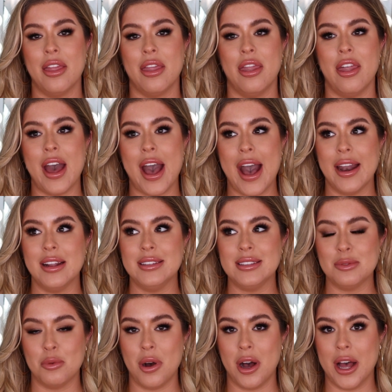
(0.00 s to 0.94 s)
That
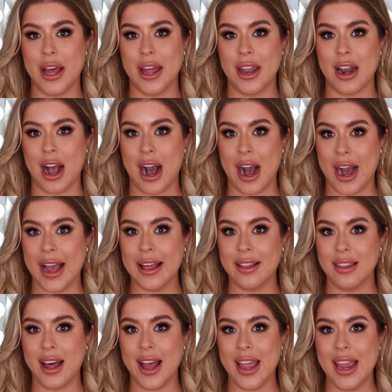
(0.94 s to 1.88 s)
is what I
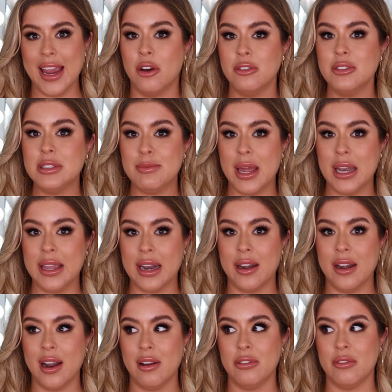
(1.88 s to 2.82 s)
like. Those men get
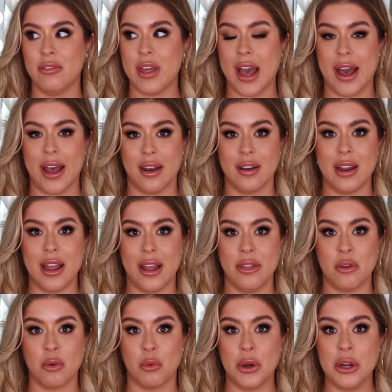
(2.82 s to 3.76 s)
enough of that
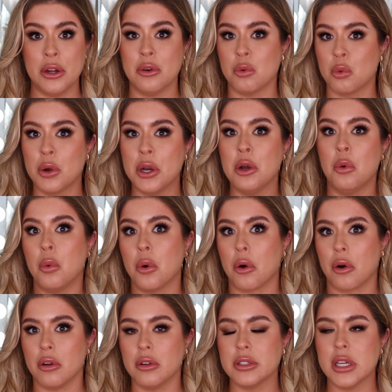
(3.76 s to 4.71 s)
in the real
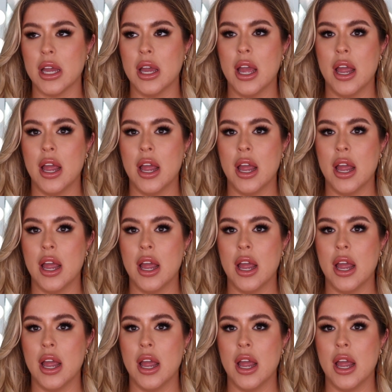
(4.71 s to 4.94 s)
world.